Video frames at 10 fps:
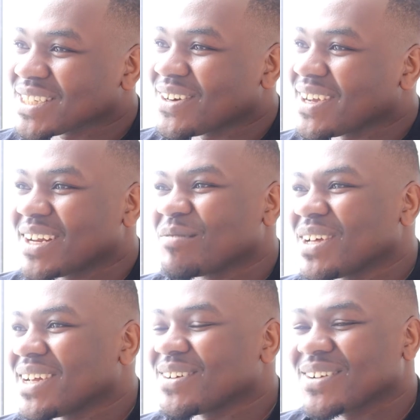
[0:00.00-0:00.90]
slaughter, and I'm
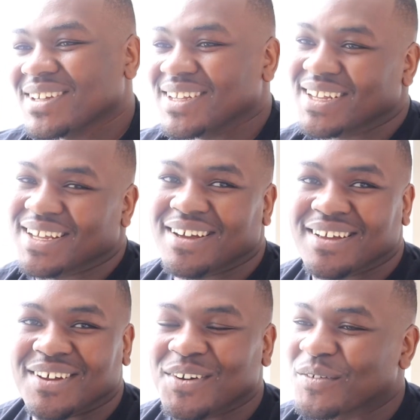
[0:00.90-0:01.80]
like, look,
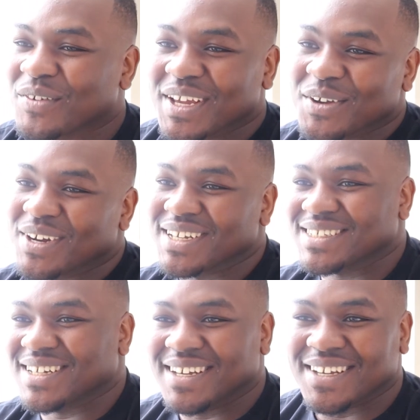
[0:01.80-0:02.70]
I don't think it works
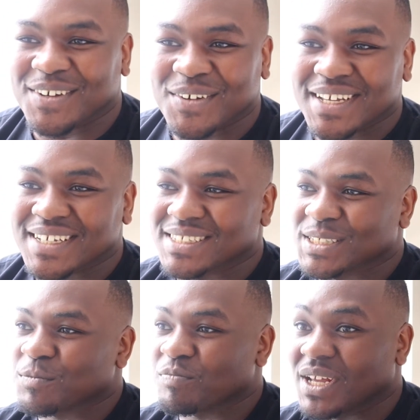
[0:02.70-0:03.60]
like that. You know,
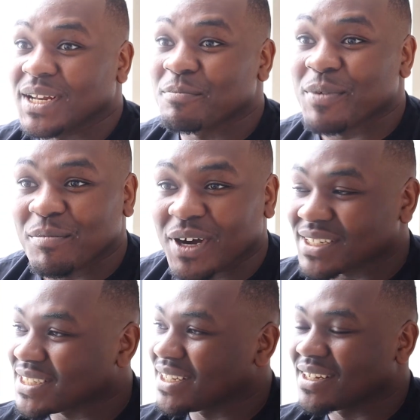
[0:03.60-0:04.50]
there's Olympic
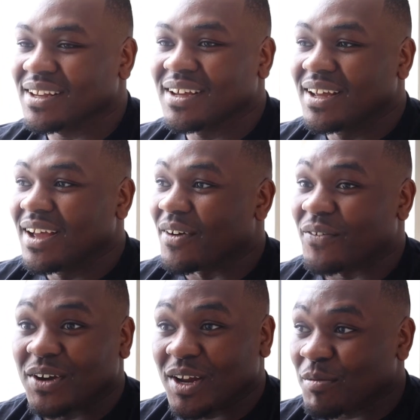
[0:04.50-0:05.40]
boxing. I
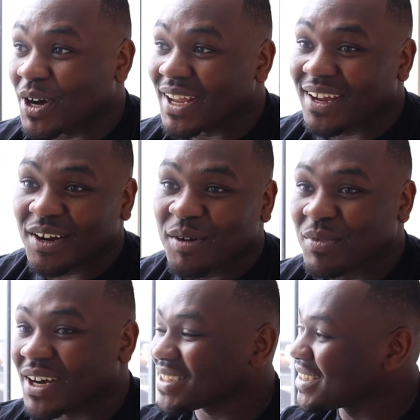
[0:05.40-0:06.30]
found out about England
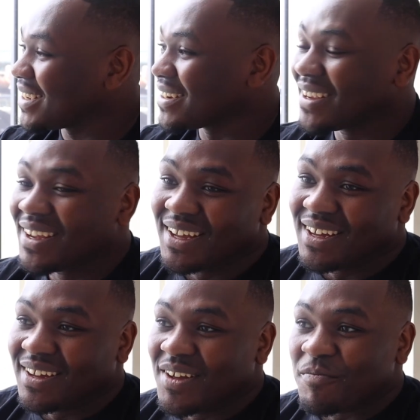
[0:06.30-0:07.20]
boxing.
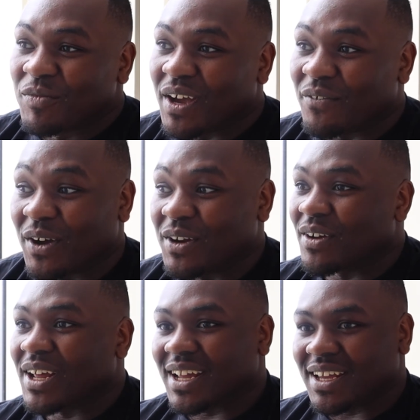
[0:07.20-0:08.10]
I found
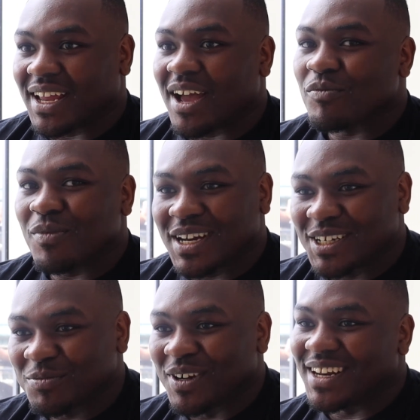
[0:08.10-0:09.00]
out that you have
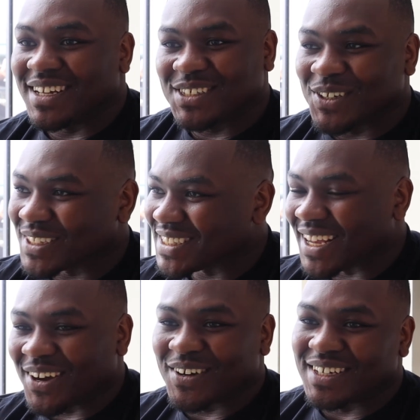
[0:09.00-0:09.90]
management that sorts it
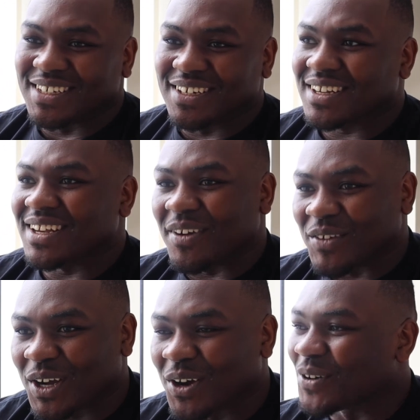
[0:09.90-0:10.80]
out, and yeah, you have
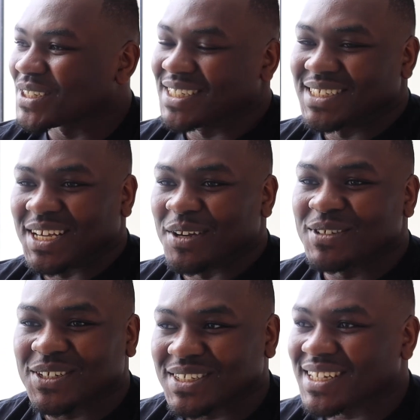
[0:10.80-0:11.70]
your coaching team. Yeah.
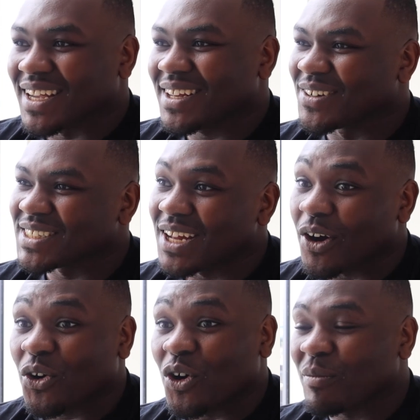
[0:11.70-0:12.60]
So it's like, you know, it's
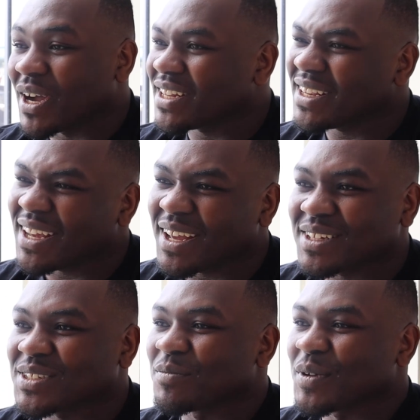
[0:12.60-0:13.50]
not all bad. Yeah,
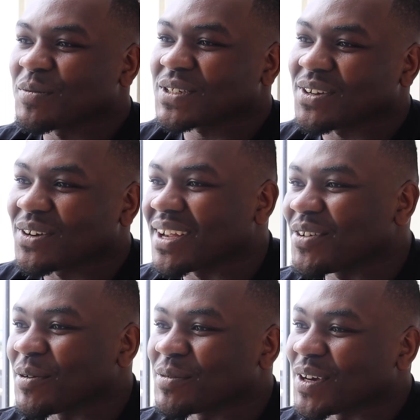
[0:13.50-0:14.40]
some people still get
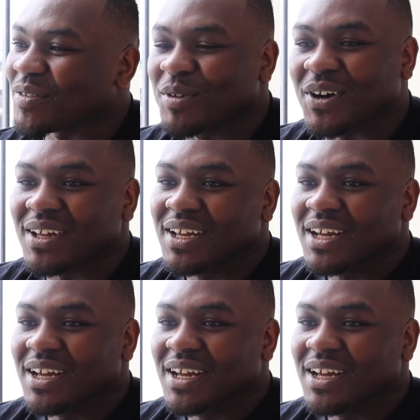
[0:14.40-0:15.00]
ripped off, but